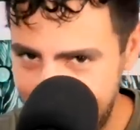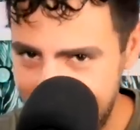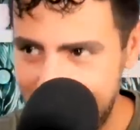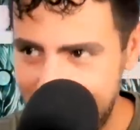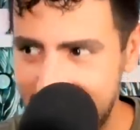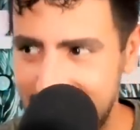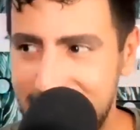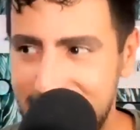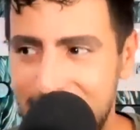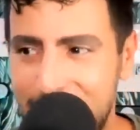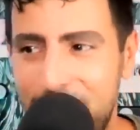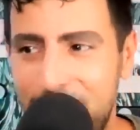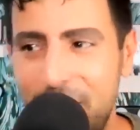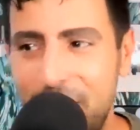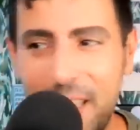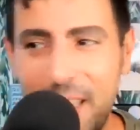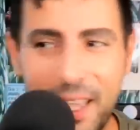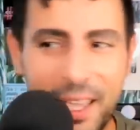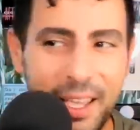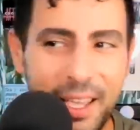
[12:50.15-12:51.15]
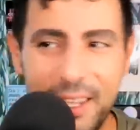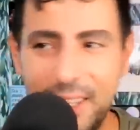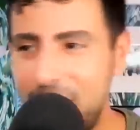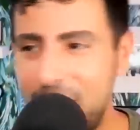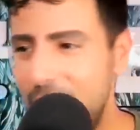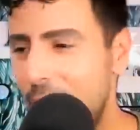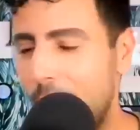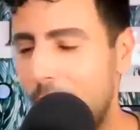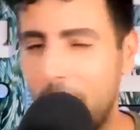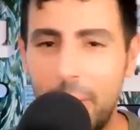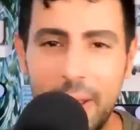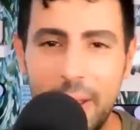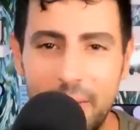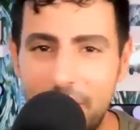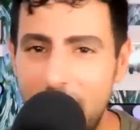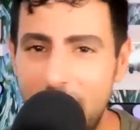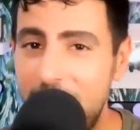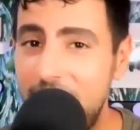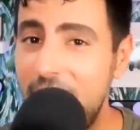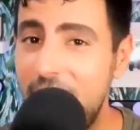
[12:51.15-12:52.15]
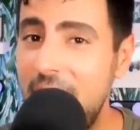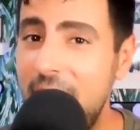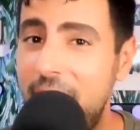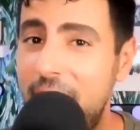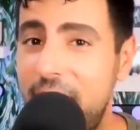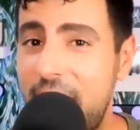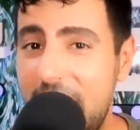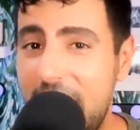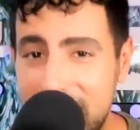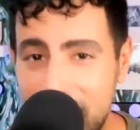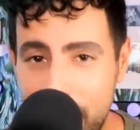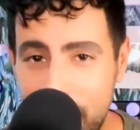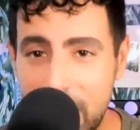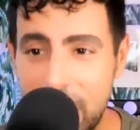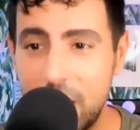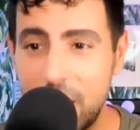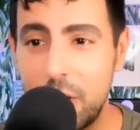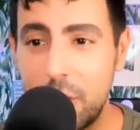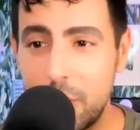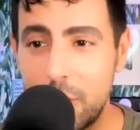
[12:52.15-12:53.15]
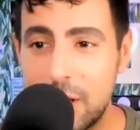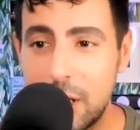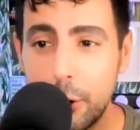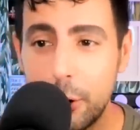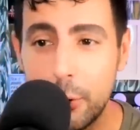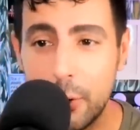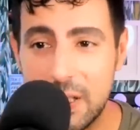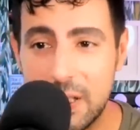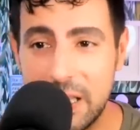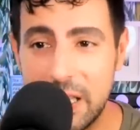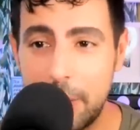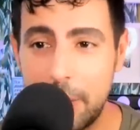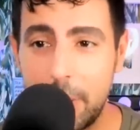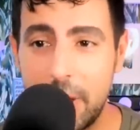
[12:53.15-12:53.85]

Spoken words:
Because if, you know, if that's being used loosely,